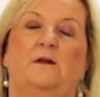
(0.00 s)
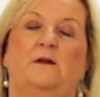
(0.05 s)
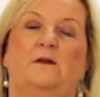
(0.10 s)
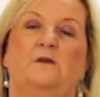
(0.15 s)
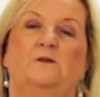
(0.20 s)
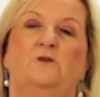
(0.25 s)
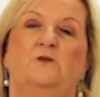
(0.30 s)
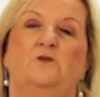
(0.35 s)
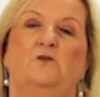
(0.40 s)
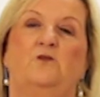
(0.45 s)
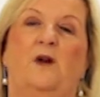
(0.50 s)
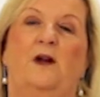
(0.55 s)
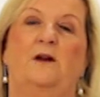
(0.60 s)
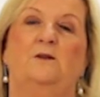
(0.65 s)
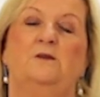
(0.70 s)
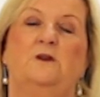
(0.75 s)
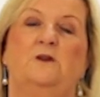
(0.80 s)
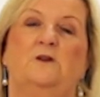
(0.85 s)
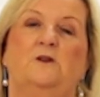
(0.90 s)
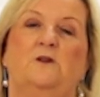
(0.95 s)
So
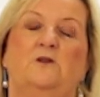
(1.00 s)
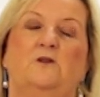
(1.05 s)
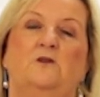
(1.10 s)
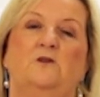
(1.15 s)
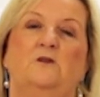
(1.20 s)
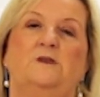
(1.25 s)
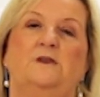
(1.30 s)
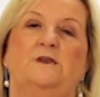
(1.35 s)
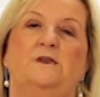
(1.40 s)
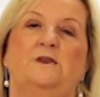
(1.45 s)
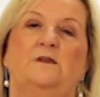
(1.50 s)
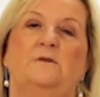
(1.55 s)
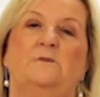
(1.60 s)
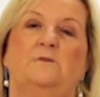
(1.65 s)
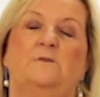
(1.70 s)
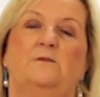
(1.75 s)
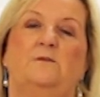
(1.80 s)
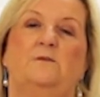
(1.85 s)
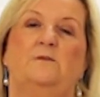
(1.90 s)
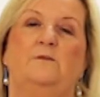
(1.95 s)
round it goes.
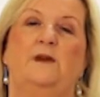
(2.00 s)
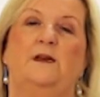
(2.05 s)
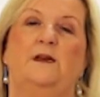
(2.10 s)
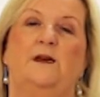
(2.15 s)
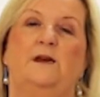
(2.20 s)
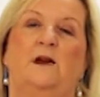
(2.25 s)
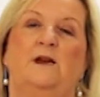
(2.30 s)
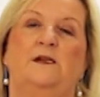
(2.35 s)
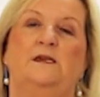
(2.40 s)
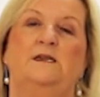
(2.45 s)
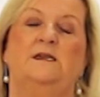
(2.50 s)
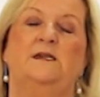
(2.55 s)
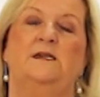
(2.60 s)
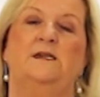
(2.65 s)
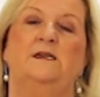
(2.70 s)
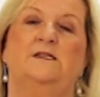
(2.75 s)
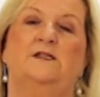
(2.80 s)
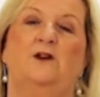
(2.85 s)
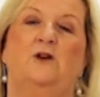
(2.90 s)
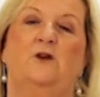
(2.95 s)
Make a nice little
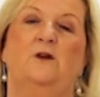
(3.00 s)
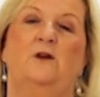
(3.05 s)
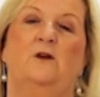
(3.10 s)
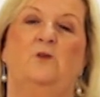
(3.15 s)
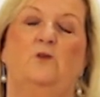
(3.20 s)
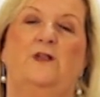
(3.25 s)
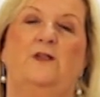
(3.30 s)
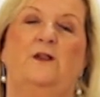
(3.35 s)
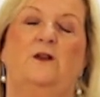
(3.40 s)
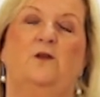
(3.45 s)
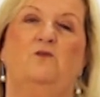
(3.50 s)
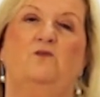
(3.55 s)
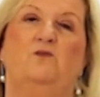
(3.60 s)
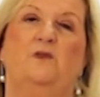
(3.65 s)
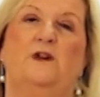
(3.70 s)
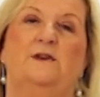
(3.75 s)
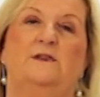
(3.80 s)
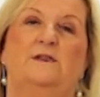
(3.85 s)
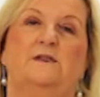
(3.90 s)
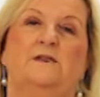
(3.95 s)
circle with your
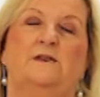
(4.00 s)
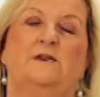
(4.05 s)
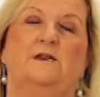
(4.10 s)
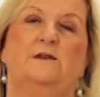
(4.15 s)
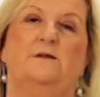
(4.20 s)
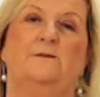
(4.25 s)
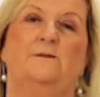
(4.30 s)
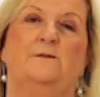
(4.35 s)
wrist.